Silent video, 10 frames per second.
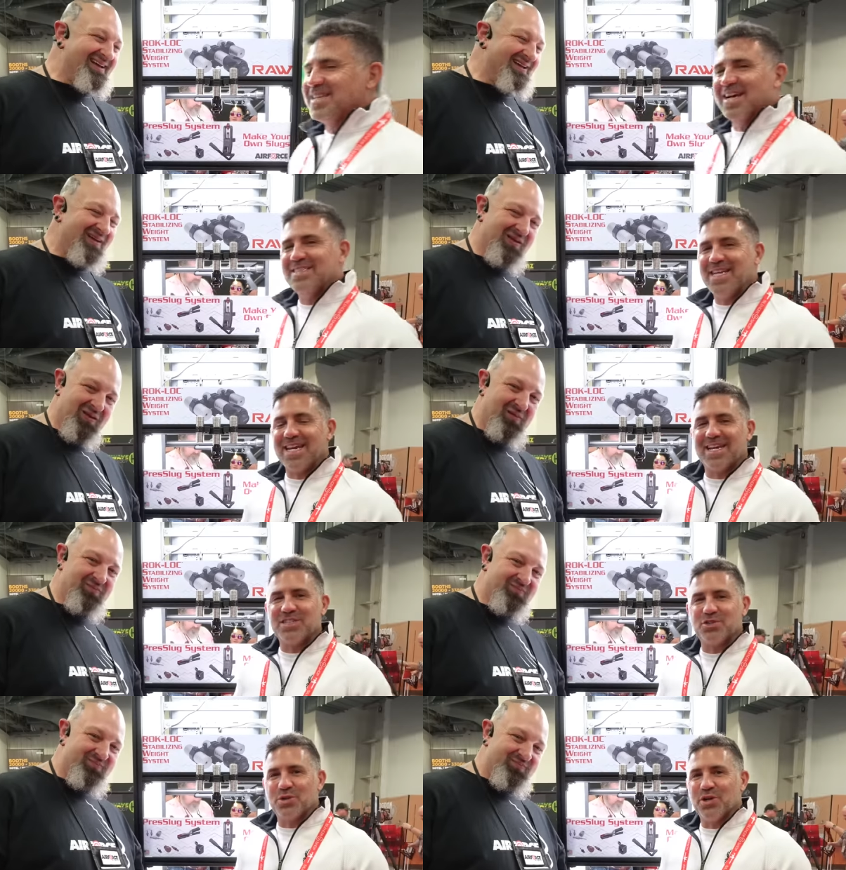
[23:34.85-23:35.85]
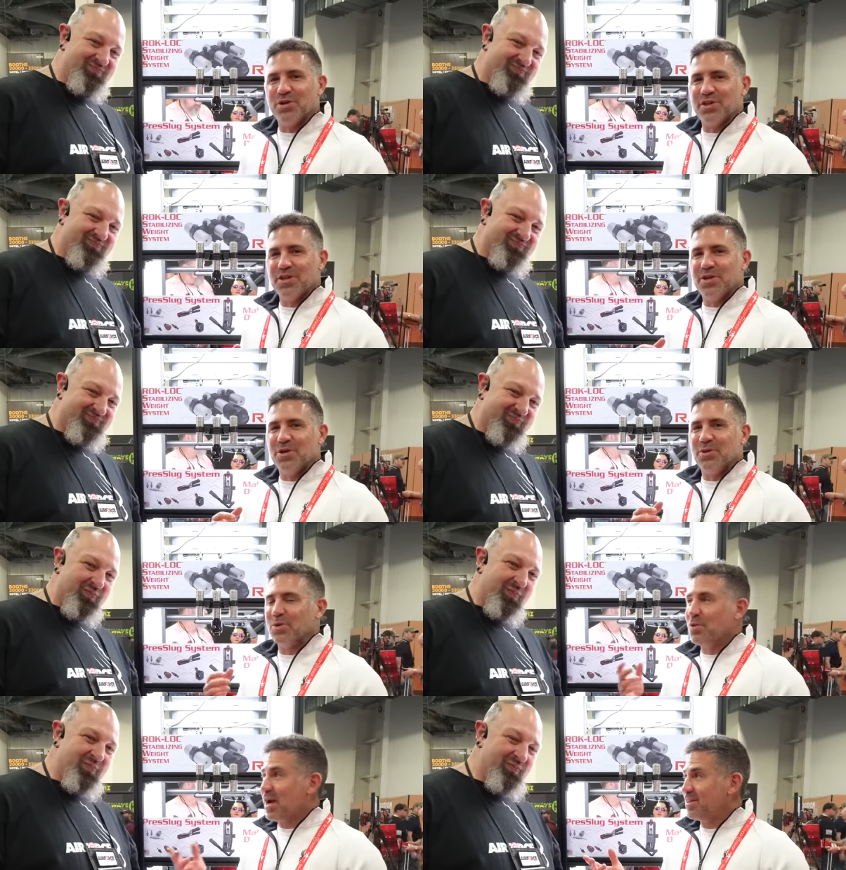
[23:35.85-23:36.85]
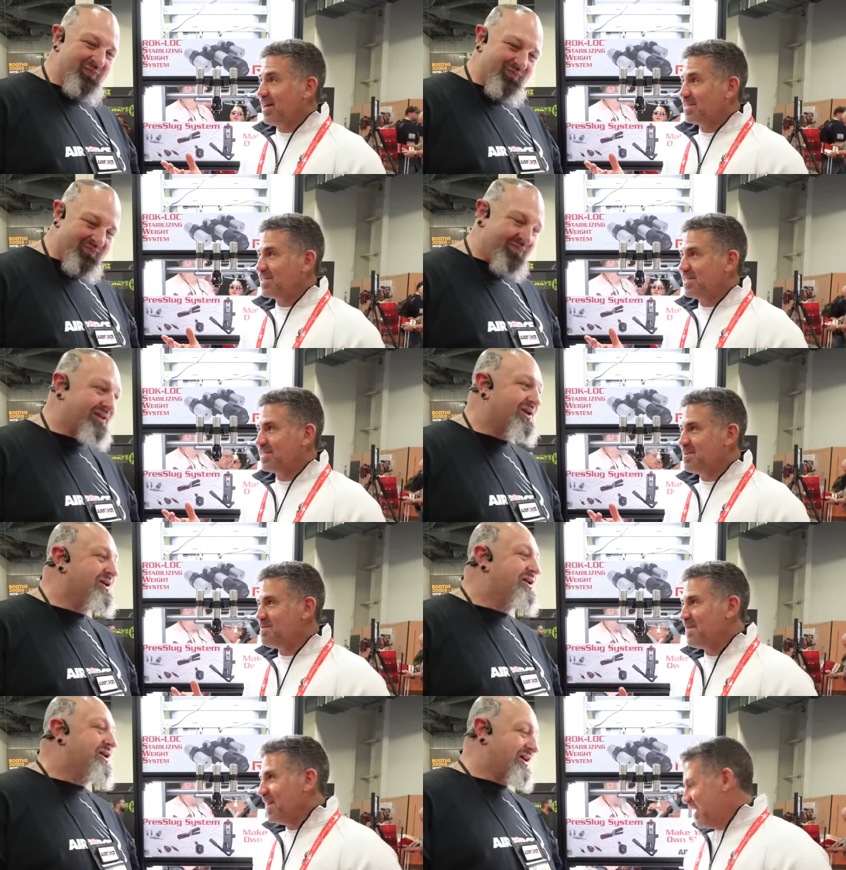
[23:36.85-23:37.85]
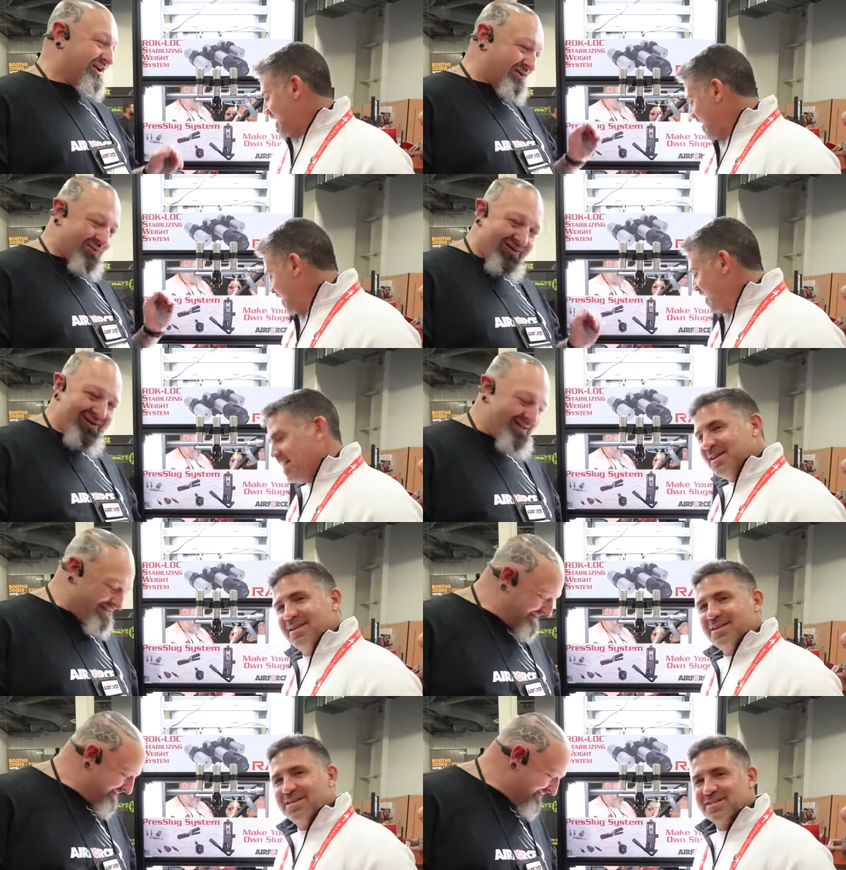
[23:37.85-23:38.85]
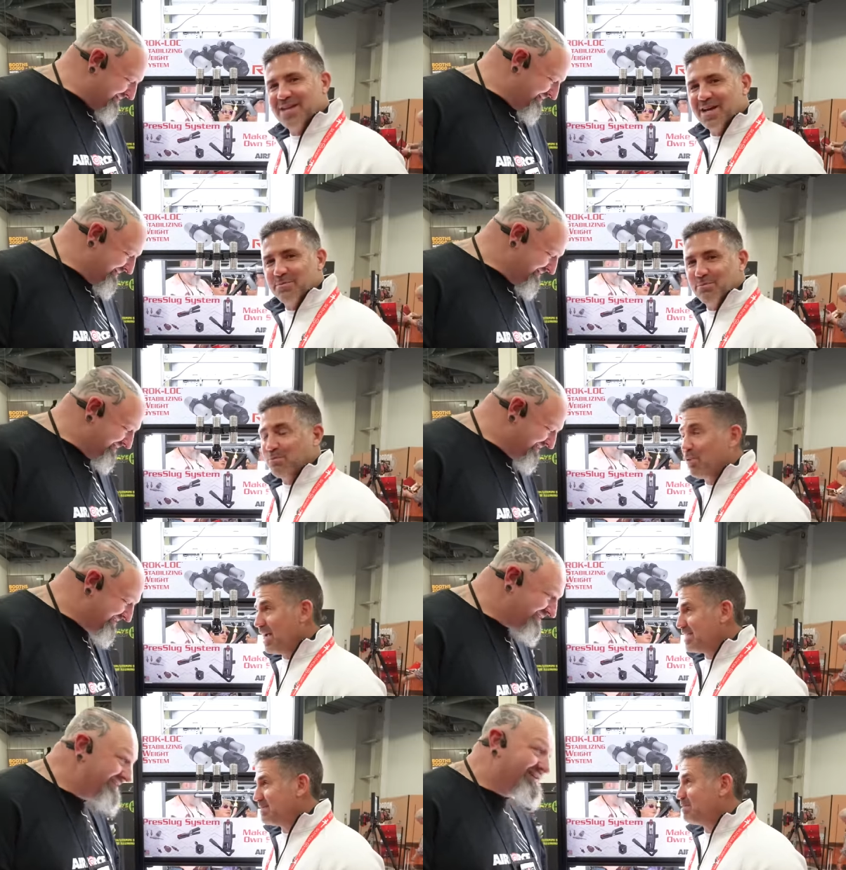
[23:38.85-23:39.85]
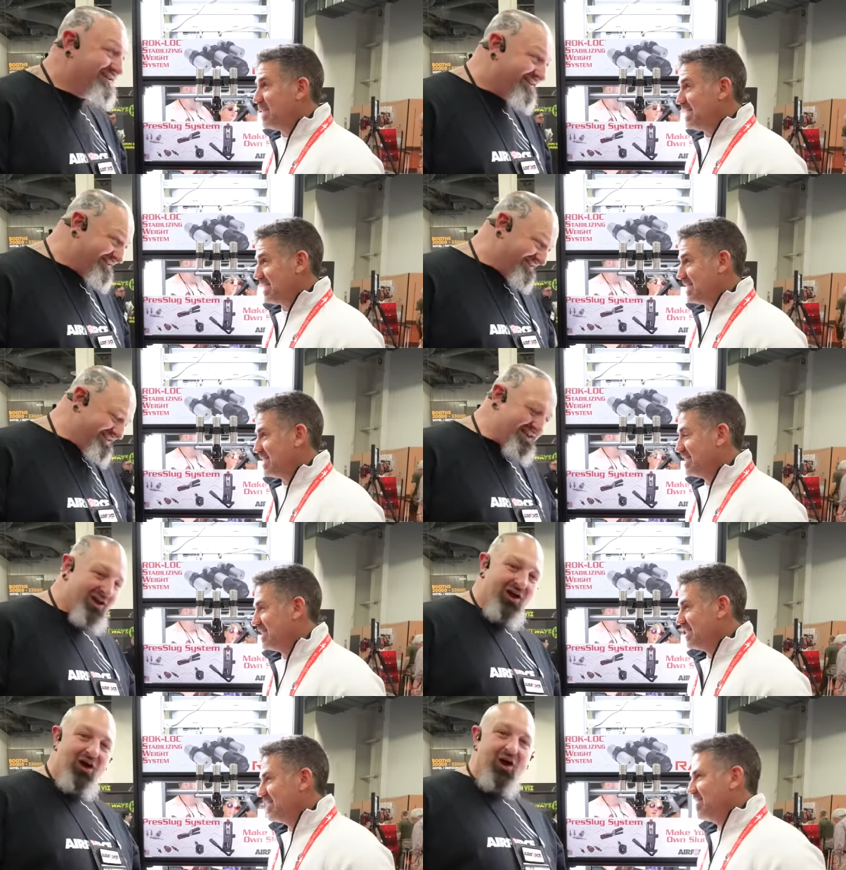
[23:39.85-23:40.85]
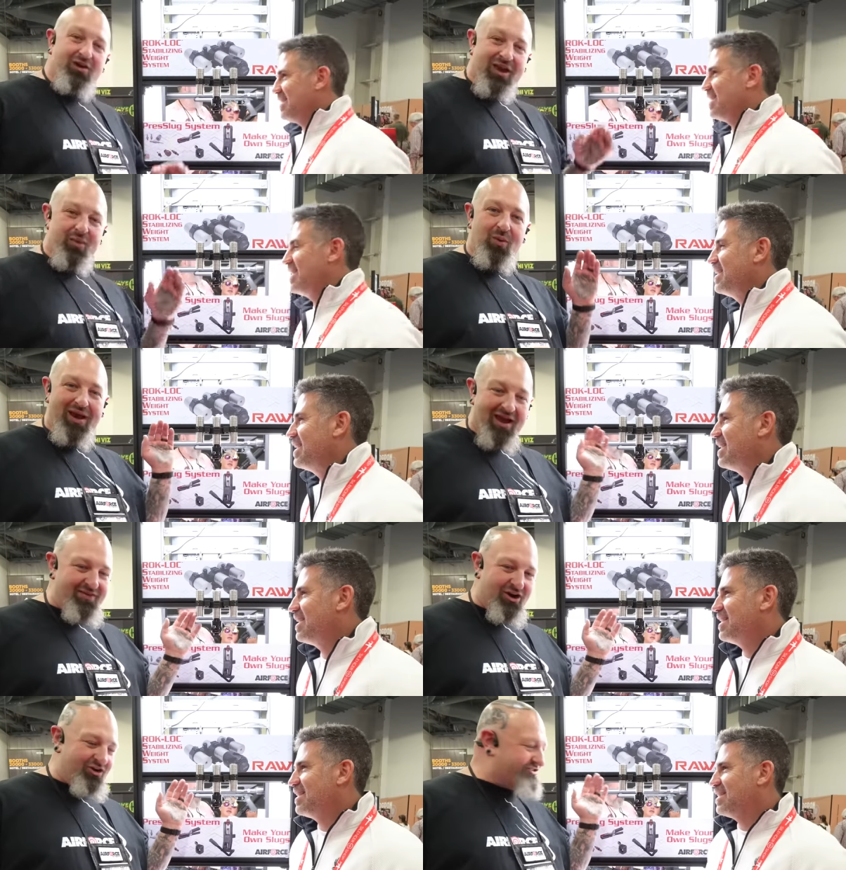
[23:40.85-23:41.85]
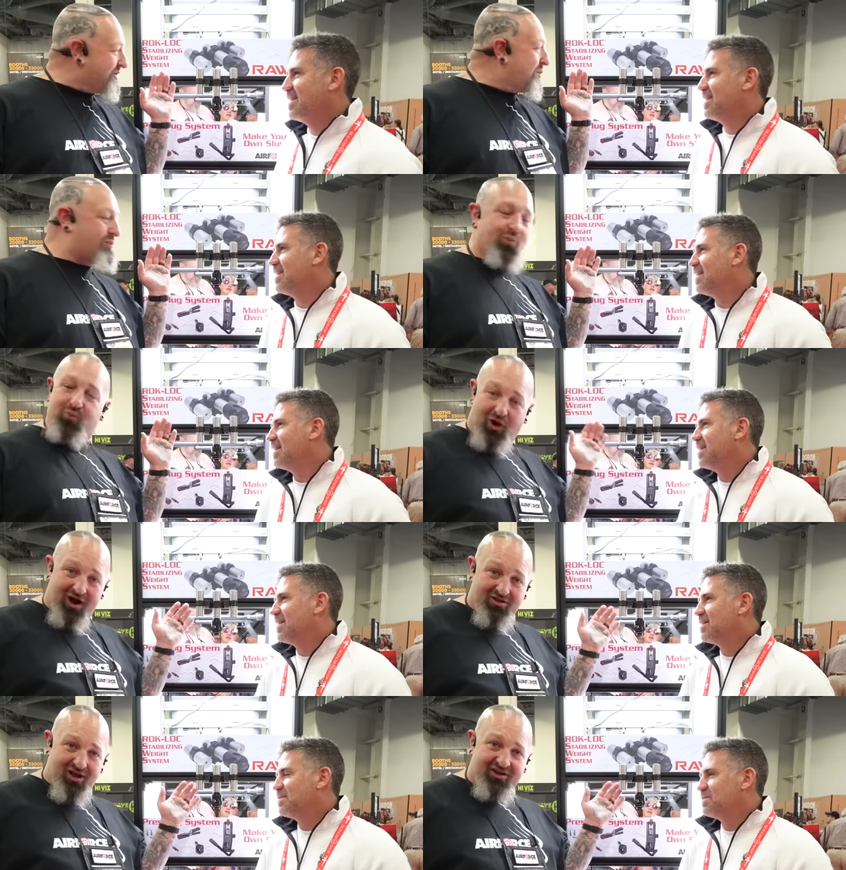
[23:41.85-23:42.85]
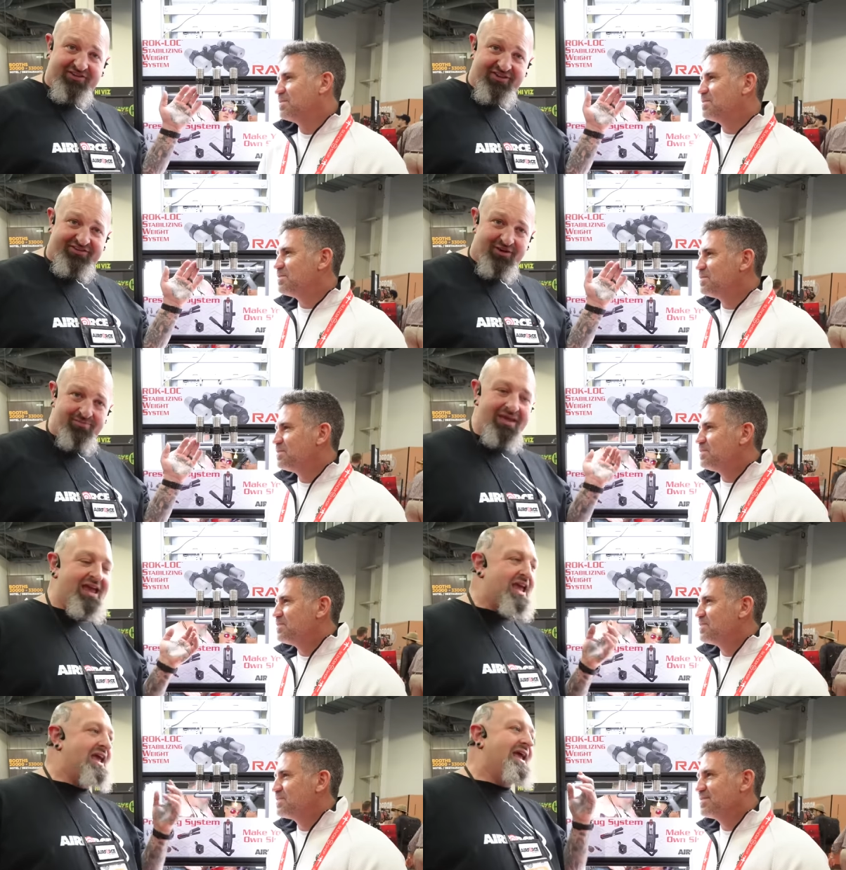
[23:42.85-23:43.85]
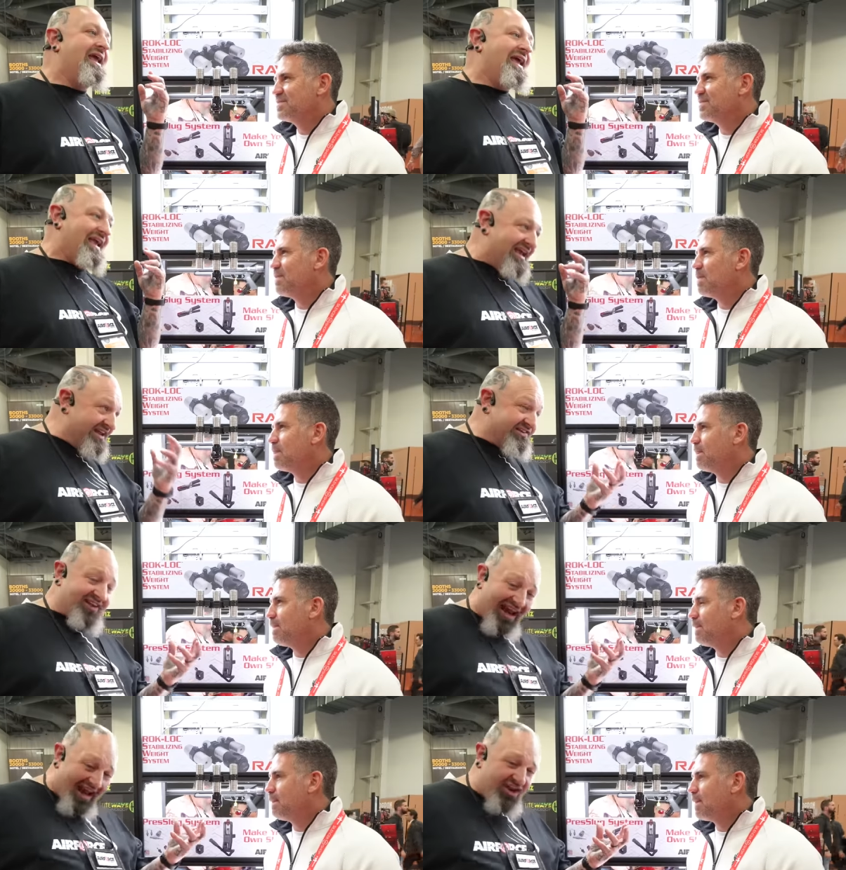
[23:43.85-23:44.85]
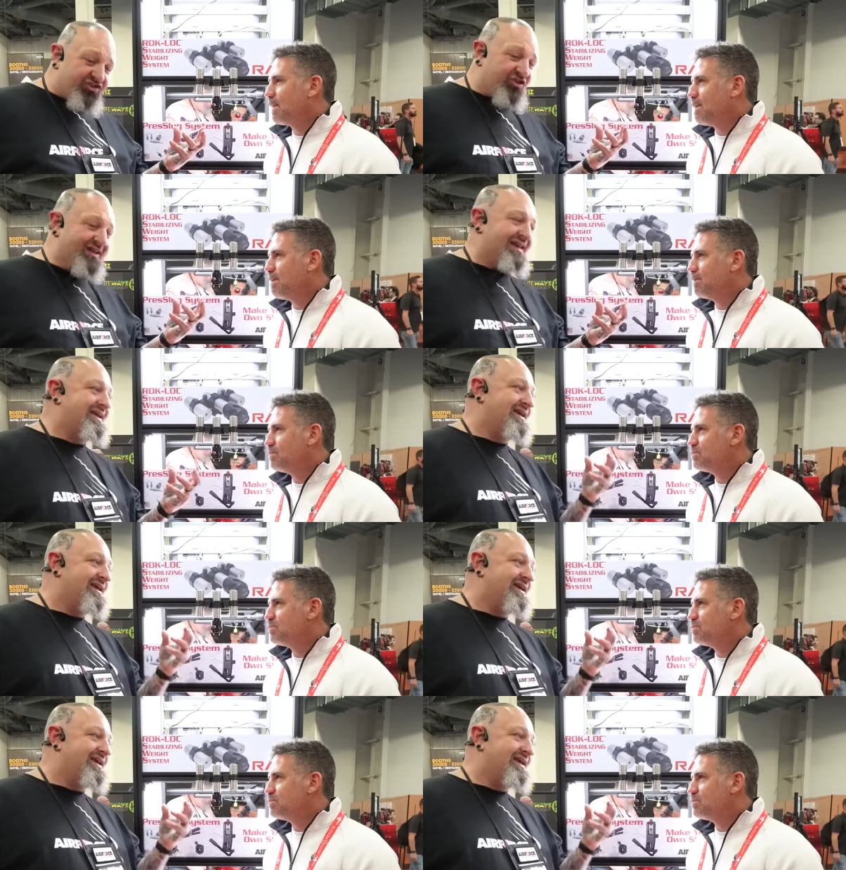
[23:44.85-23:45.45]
Speaker 1: Ton, take us through the new Rok-Lok system and your slug press,
Speaker 2: please. Okay, what we have here is the Rok-Lok system. It is actually